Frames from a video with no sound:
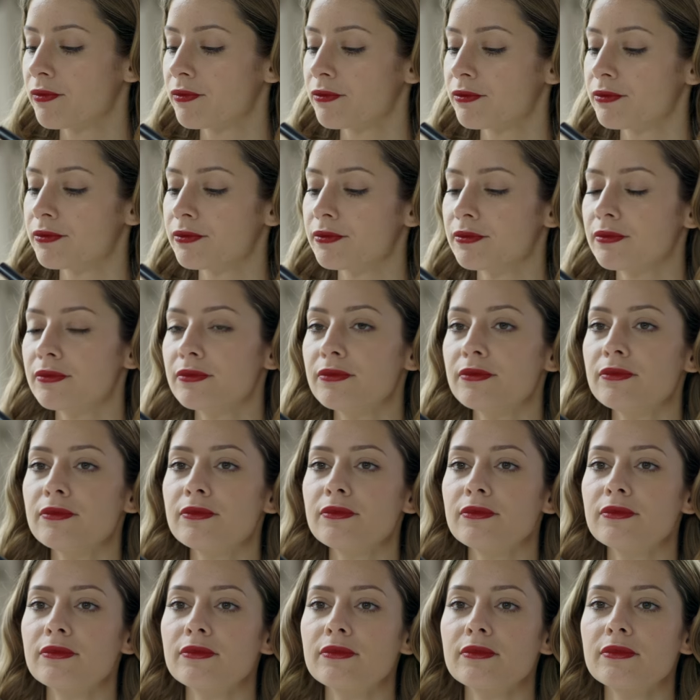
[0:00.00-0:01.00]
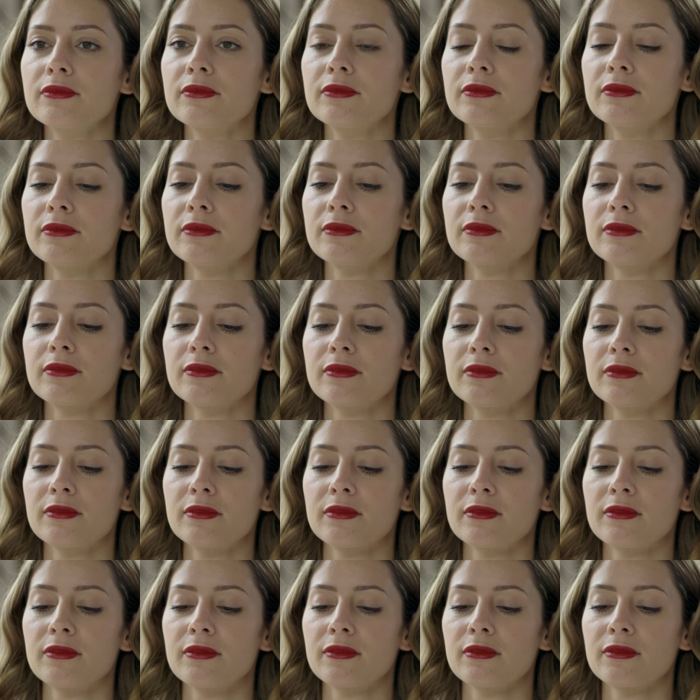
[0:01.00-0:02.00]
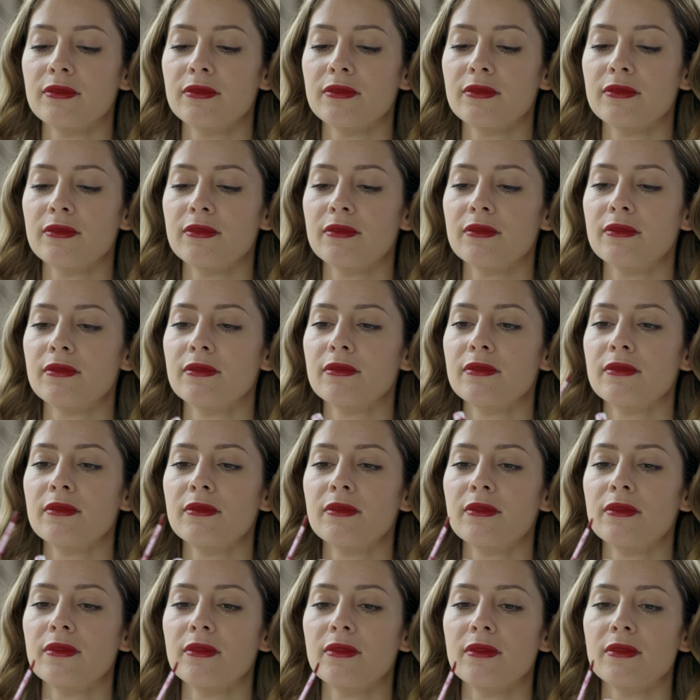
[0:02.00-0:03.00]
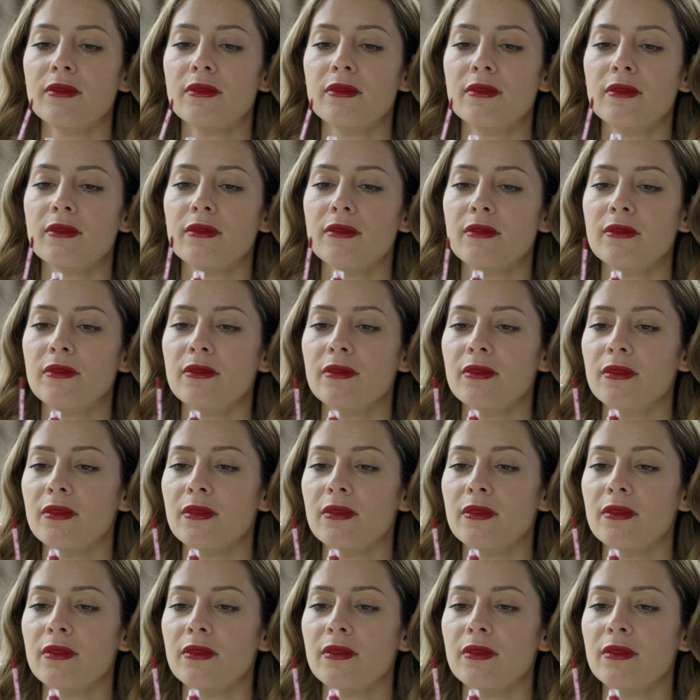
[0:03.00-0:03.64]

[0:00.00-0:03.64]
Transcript: Nobody speaks.